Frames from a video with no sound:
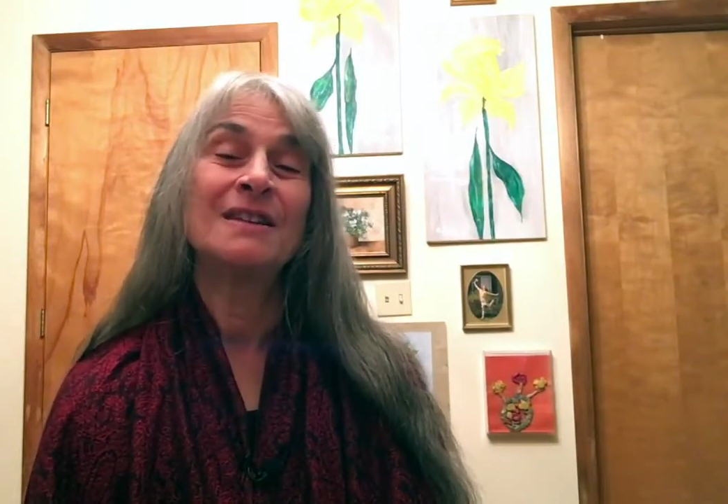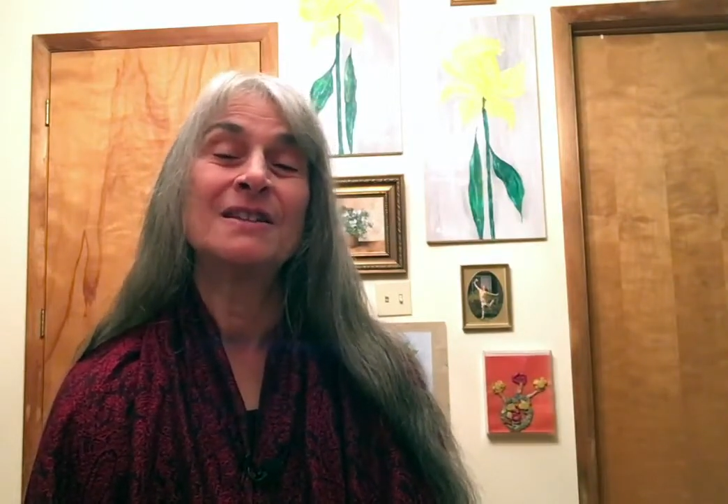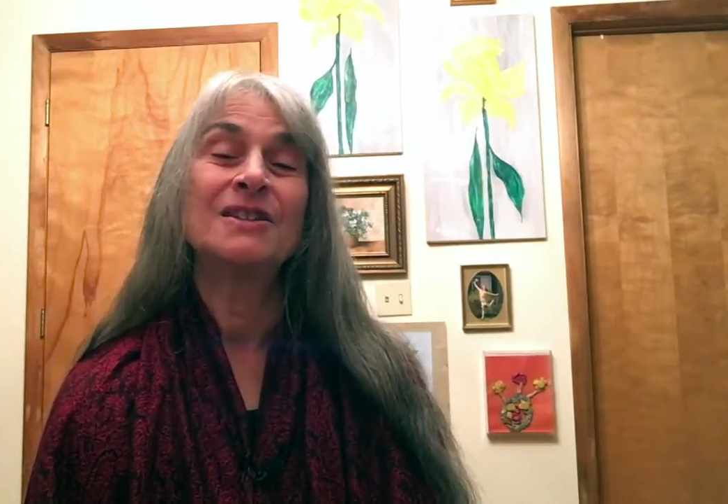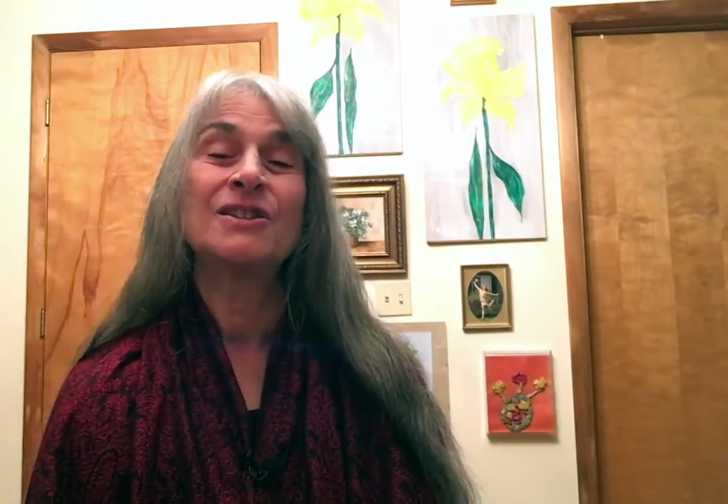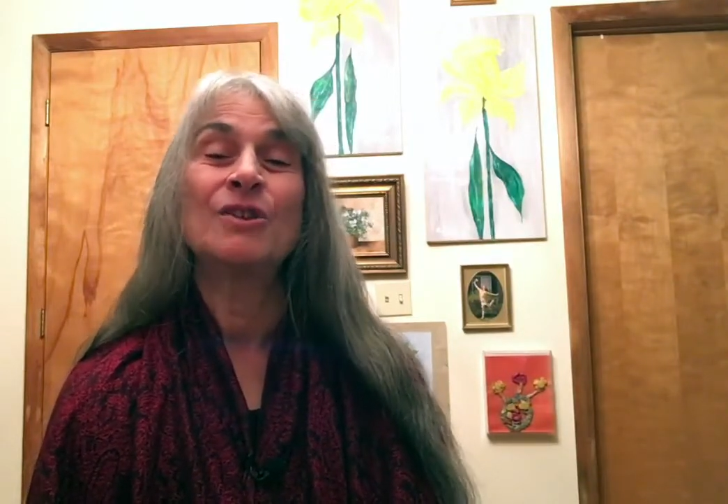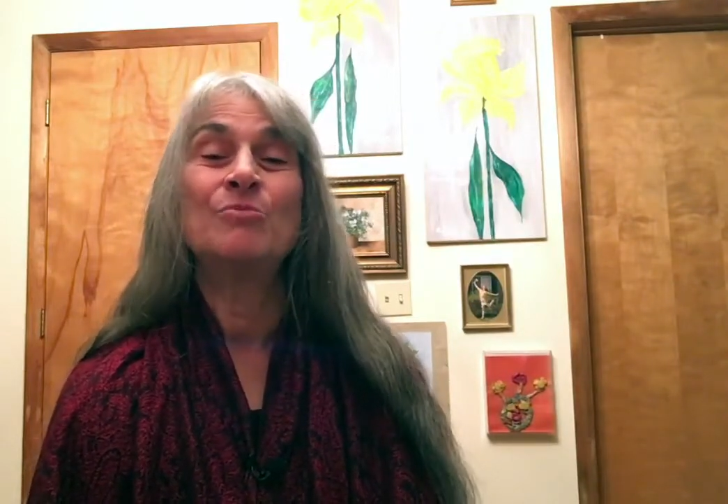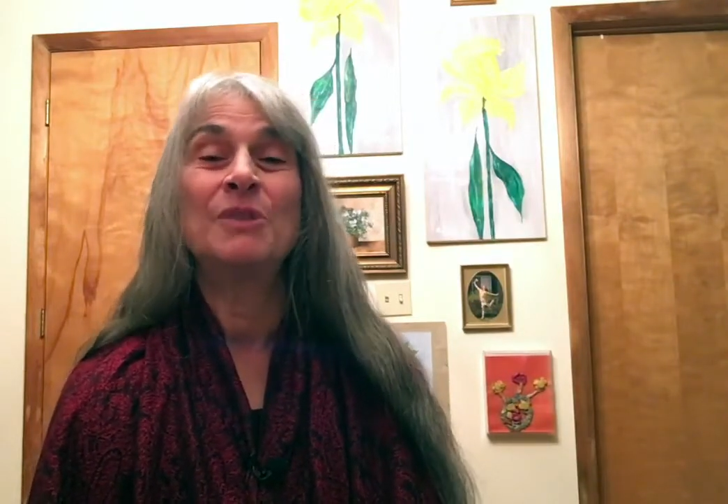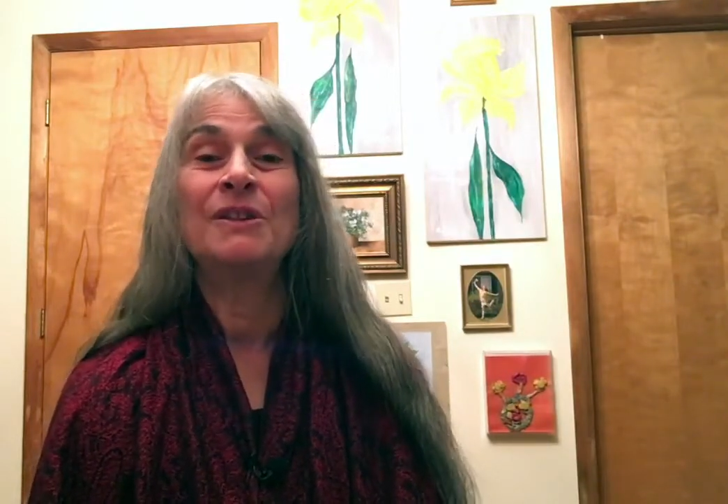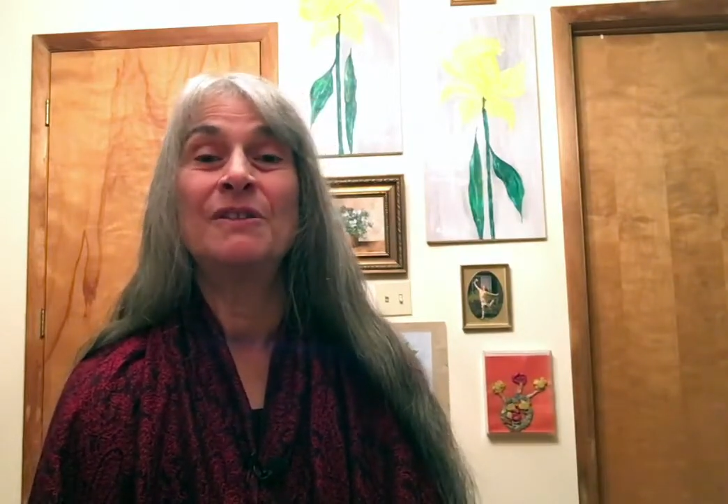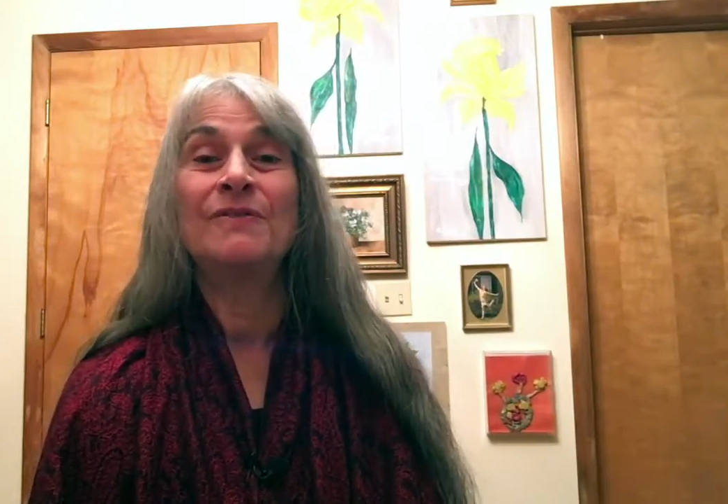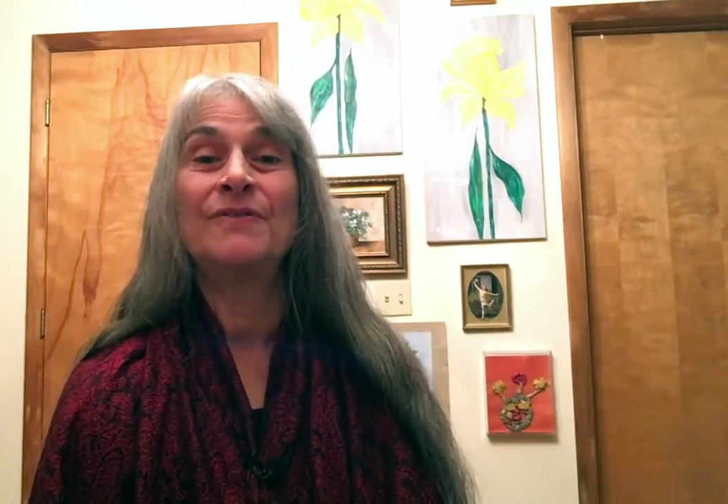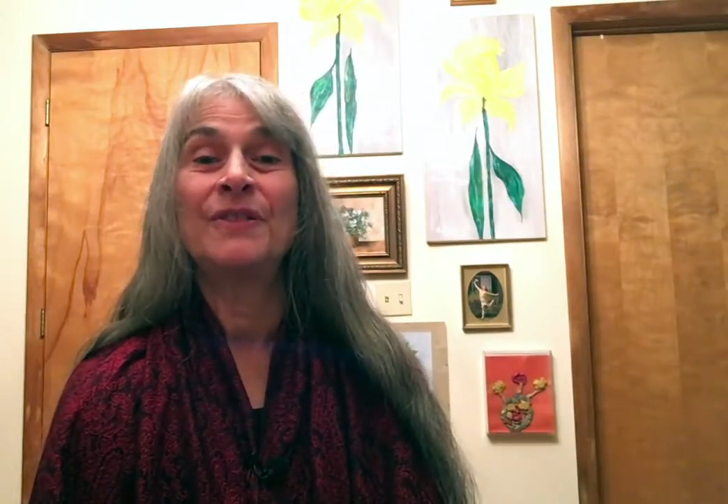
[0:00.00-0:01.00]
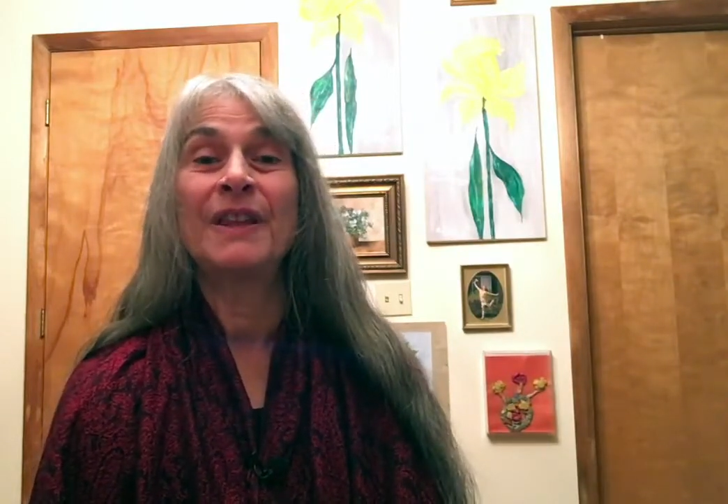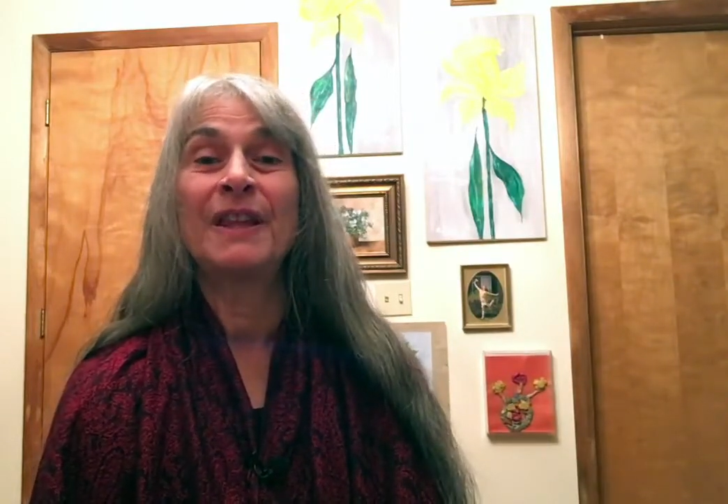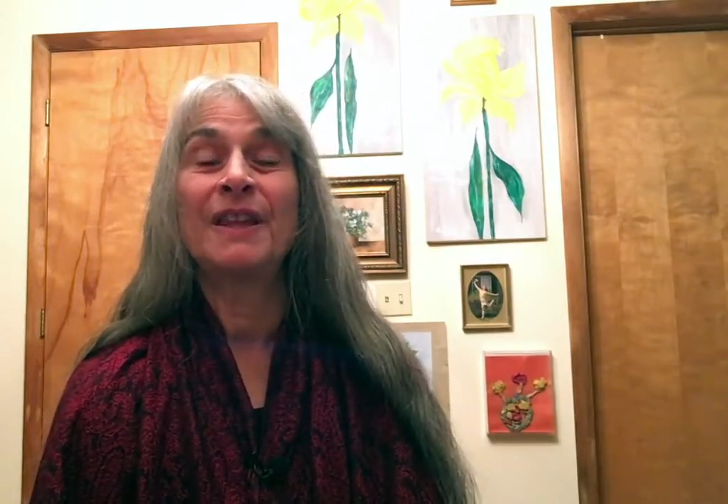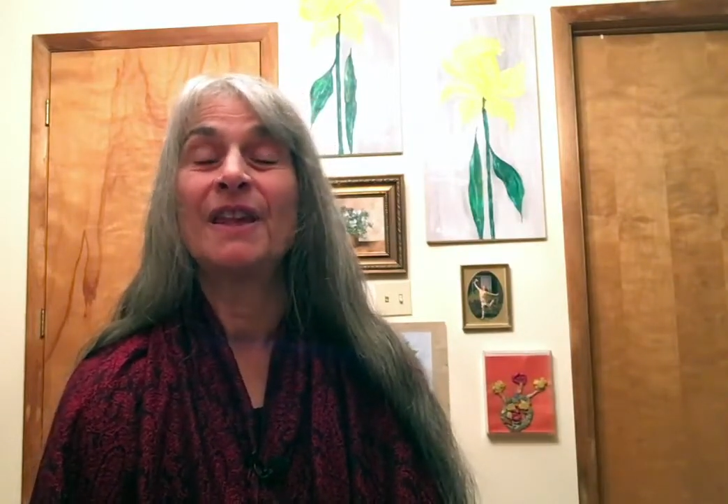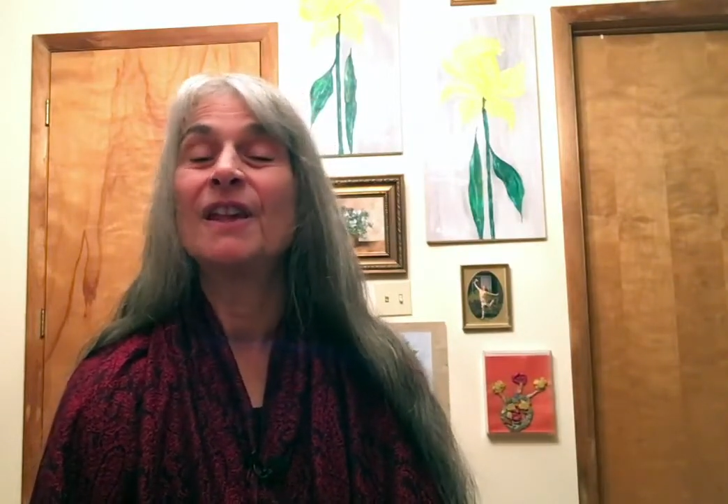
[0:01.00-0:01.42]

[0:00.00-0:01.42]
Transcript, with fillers: it so beautifully.